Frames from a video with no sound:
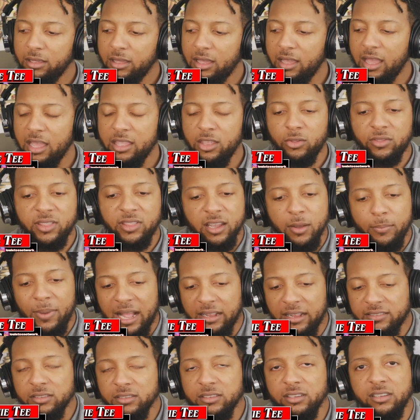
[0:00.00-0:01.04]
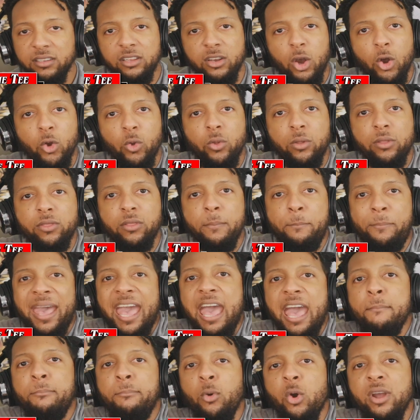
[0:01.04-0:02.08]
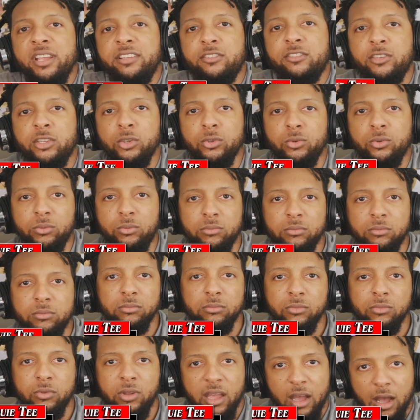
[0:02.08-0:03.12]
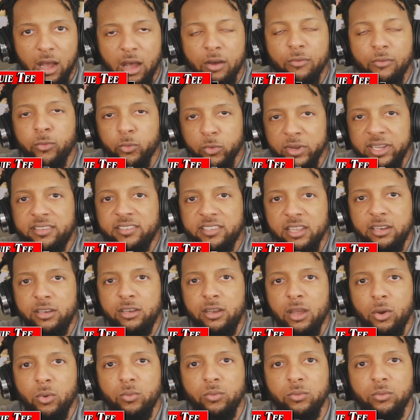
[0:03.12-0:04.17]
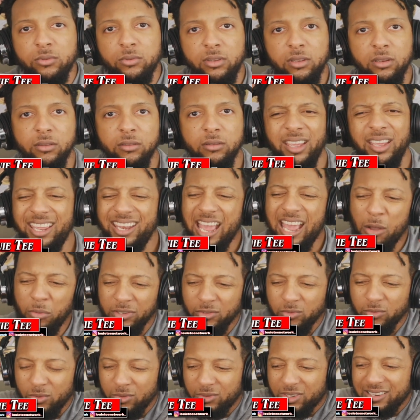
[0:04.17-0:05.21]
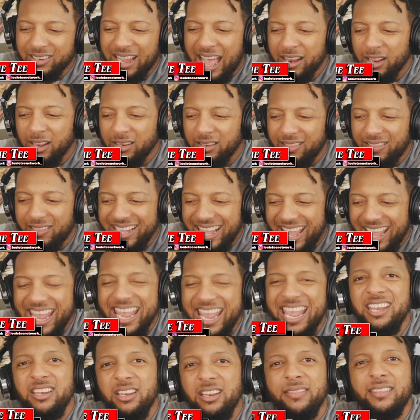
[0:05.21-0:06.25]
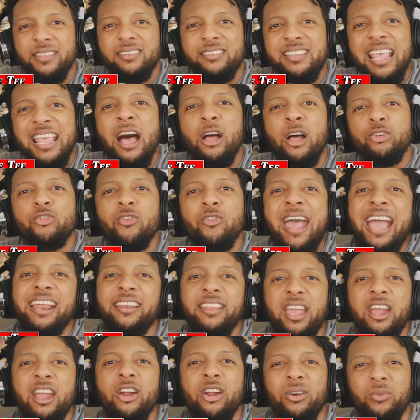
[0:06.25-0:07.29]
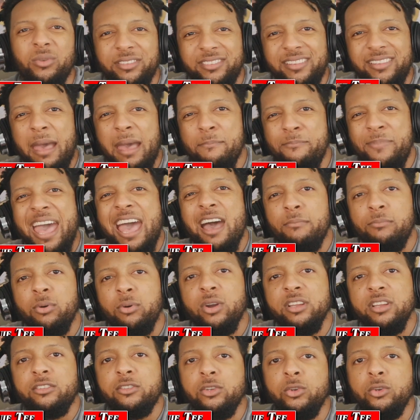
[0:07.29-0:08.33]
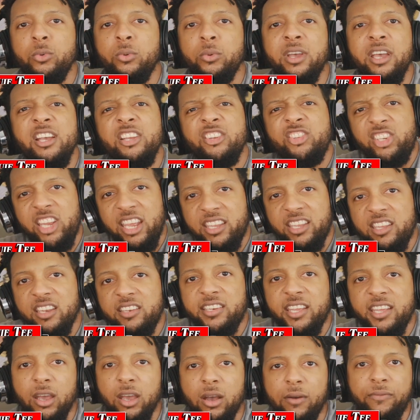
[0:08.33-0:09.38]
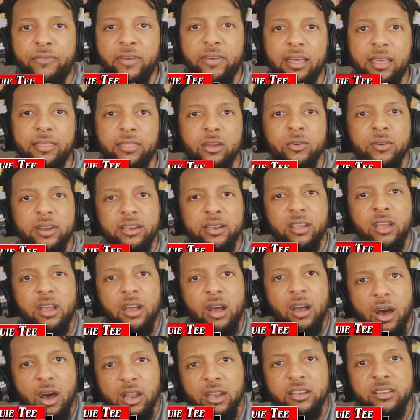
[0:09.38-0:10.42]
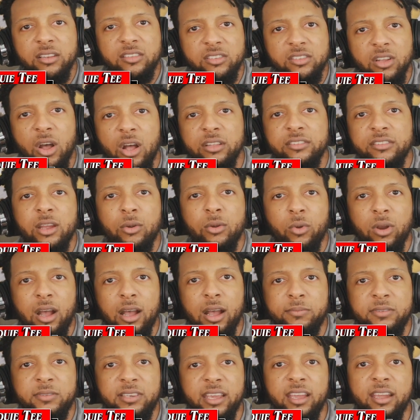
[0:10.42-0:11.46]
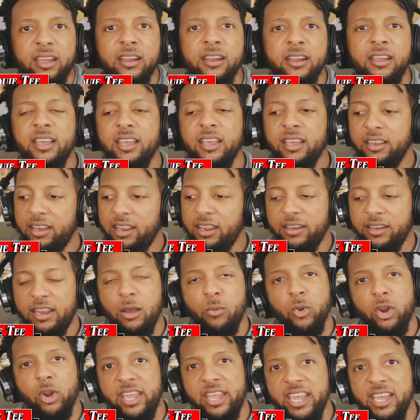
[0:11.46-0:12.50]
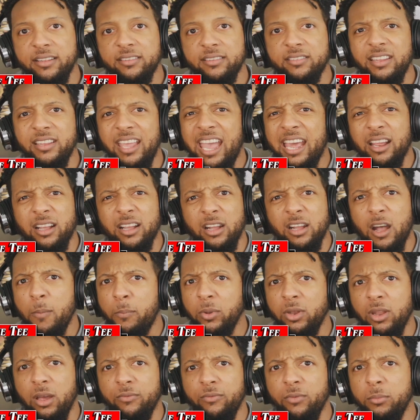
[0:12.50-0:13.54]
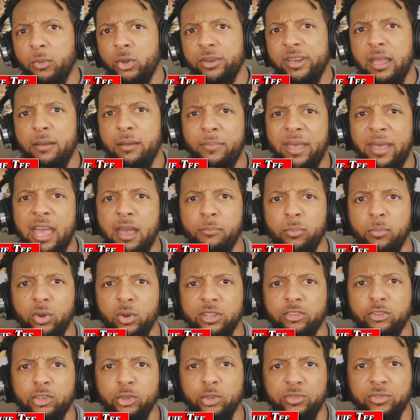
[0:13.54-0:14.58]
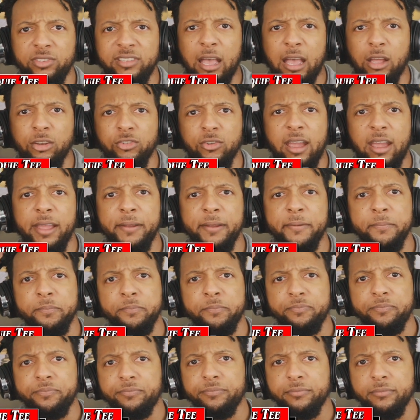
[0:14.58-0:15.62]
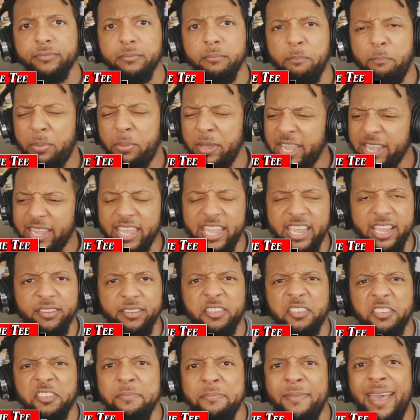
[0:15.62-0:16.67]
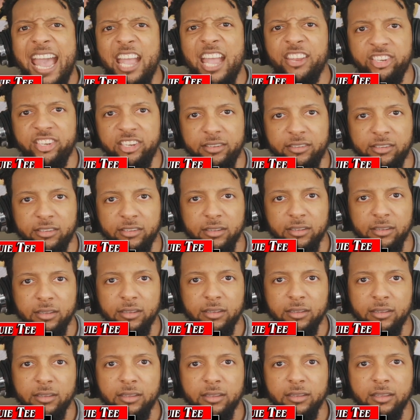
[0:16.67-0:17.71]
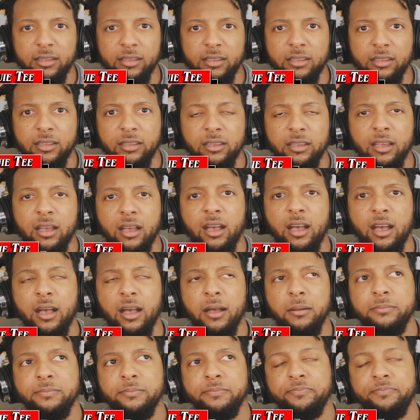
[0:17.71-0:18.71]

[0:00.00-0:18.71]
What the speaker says: You think about, you know, Bad Boys 2 of recent note. And that was kind of the end of the soundtrack era, was that Bad Boys 2, Shake Your Tail Feather and all of the songs that were up there and that were hits. They had a couple of them on that Bad Boys 2 soundtrack. Big hits, smashes. My